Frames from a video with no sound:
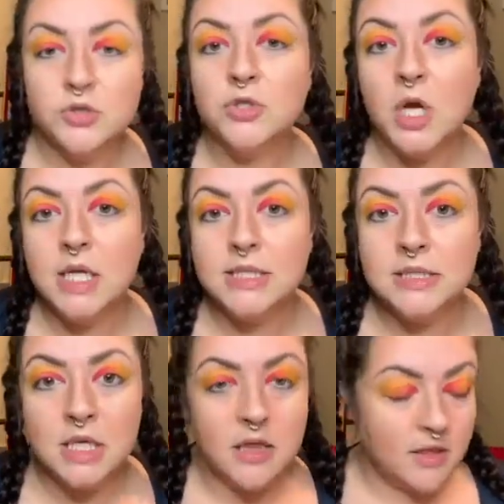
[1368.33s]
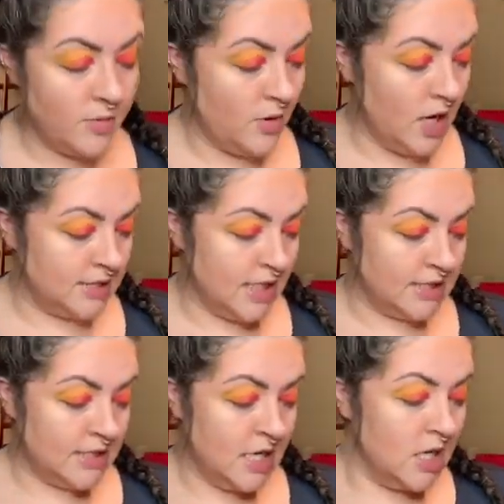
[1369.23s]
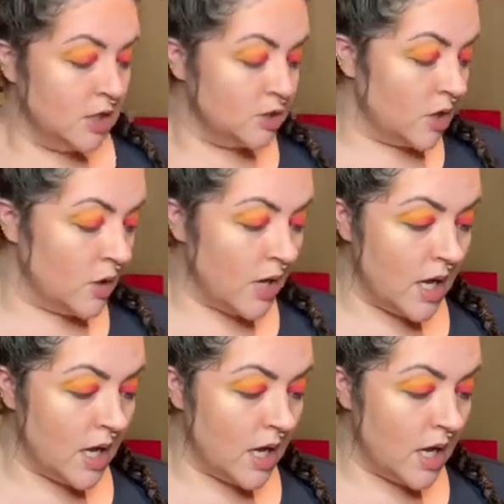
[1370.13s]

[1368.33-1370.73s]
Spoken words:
Trust the process. So